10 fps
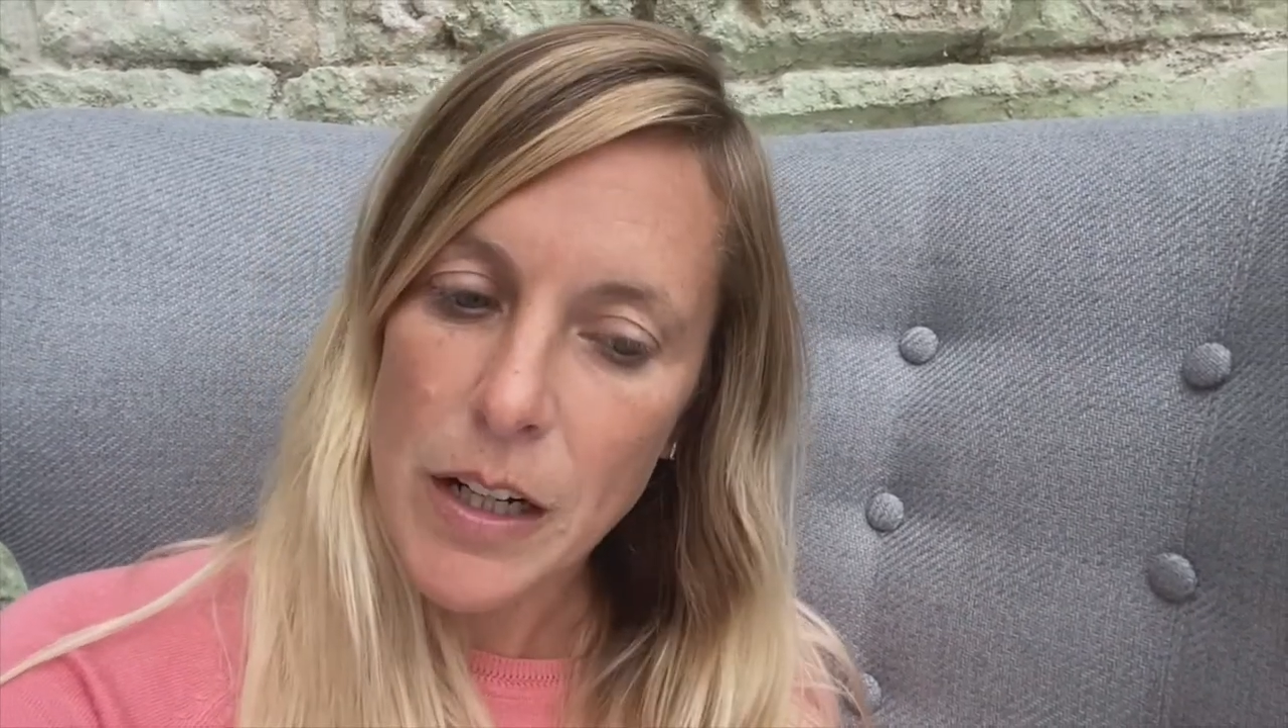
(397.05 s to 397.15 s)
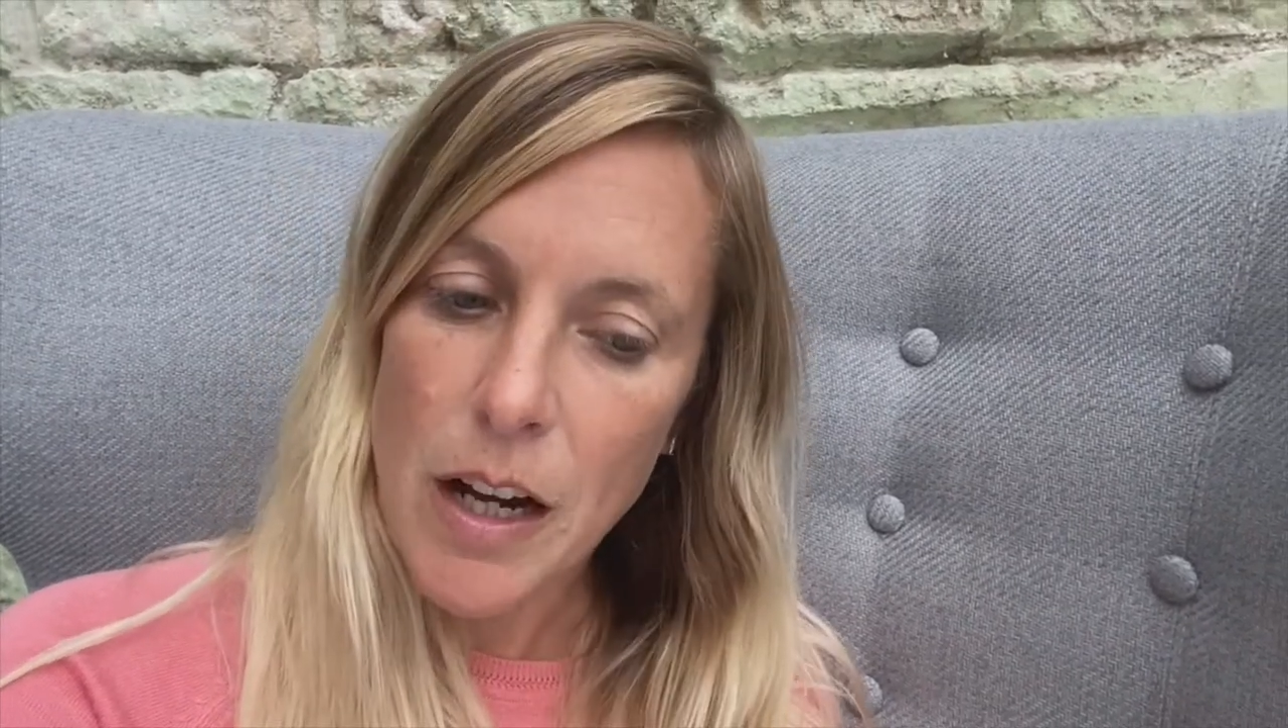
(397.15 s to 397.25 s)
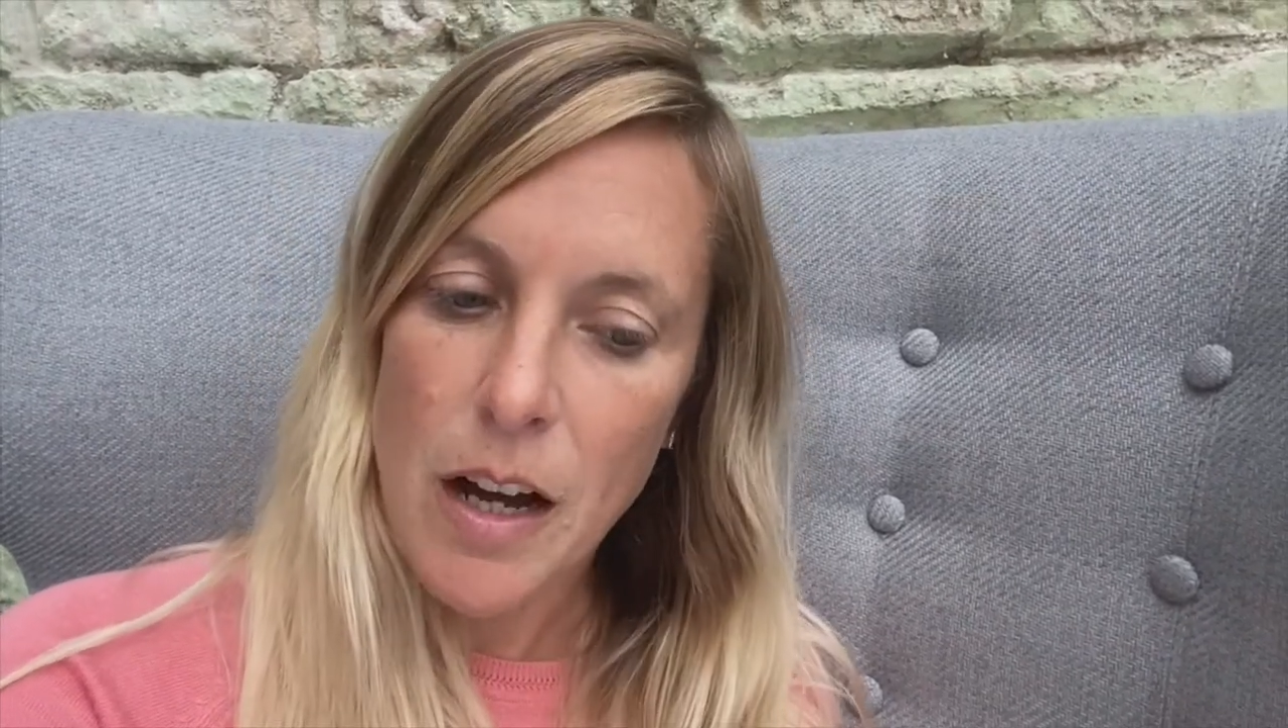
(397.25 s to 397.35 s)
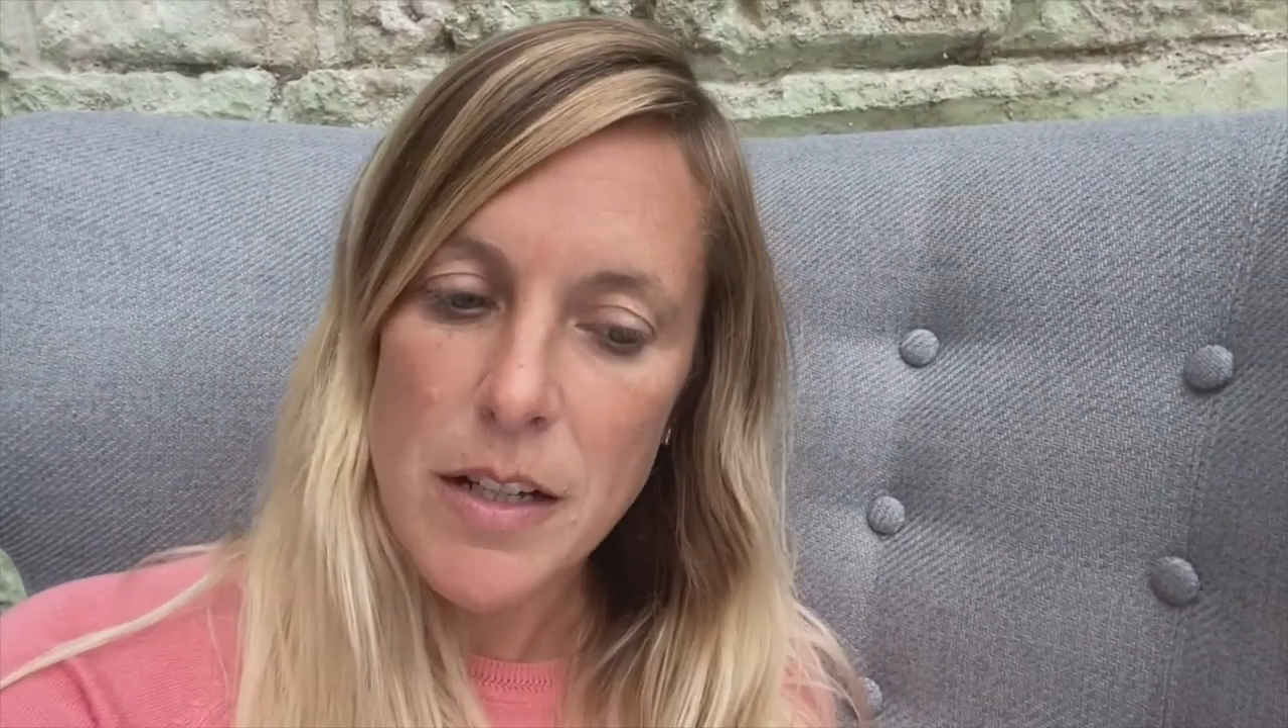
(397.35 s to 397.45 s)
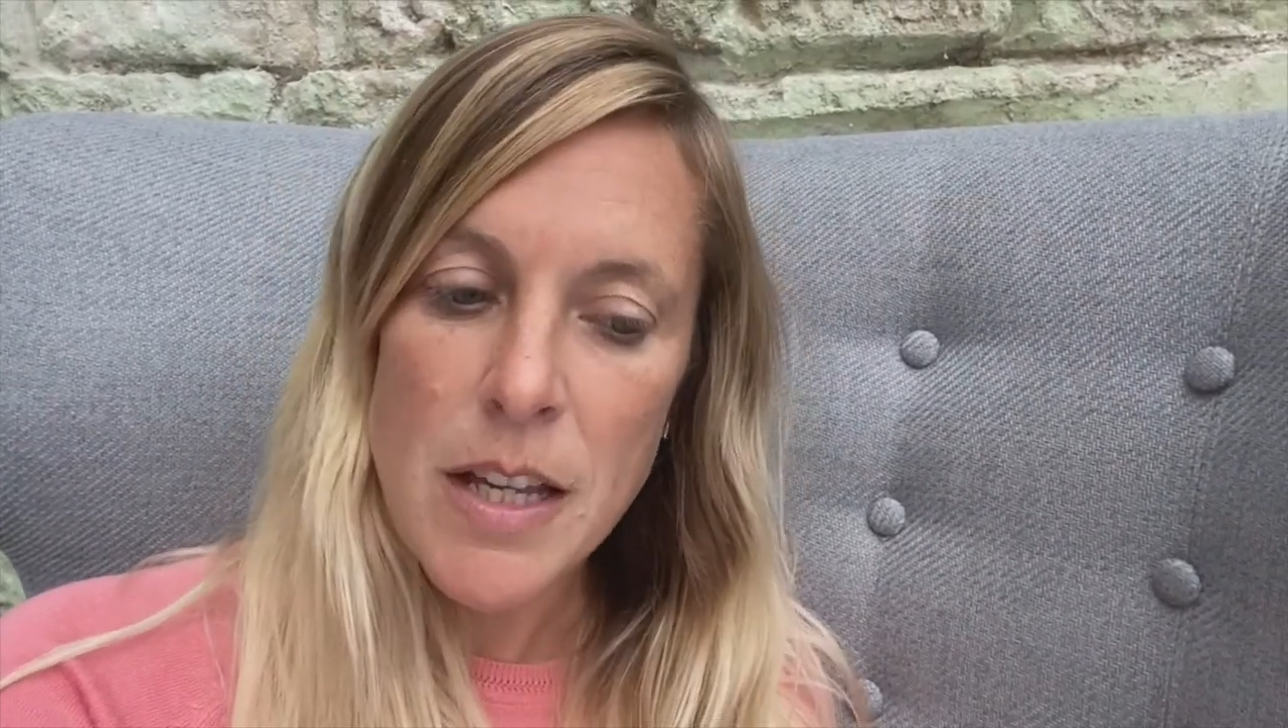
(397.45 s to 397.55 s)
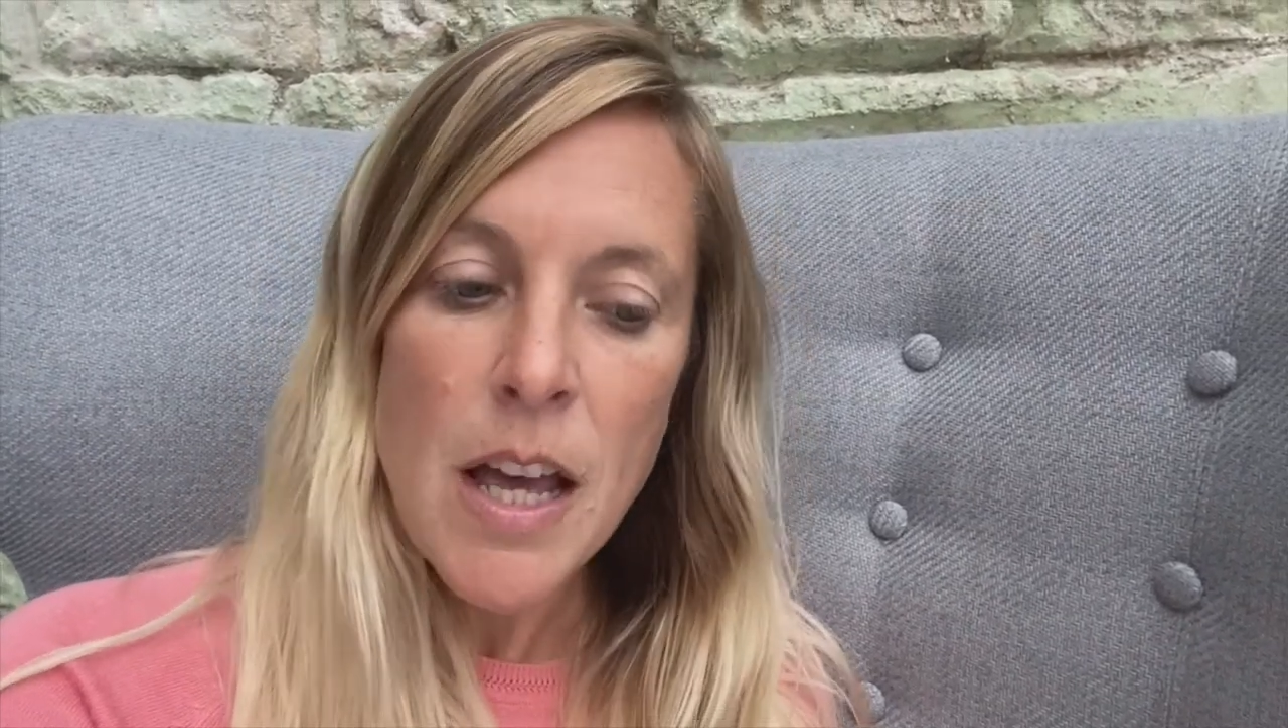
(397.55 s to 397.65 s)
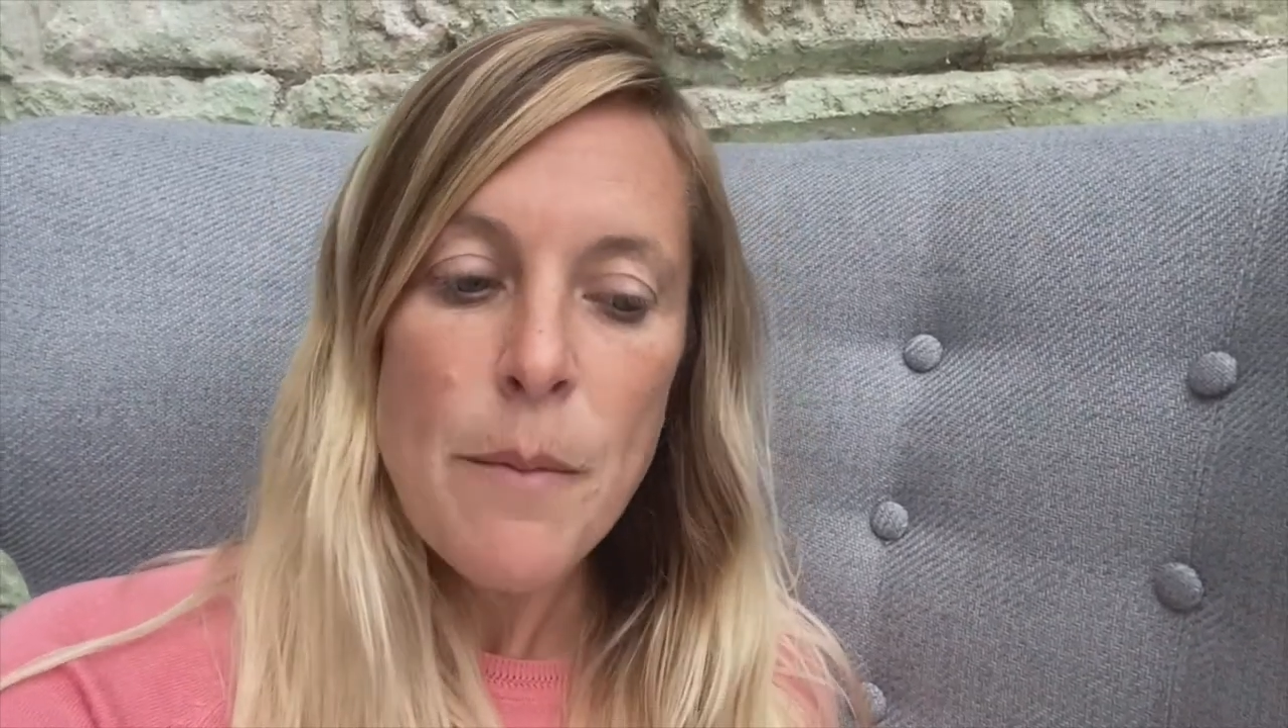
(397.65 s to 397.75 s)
class.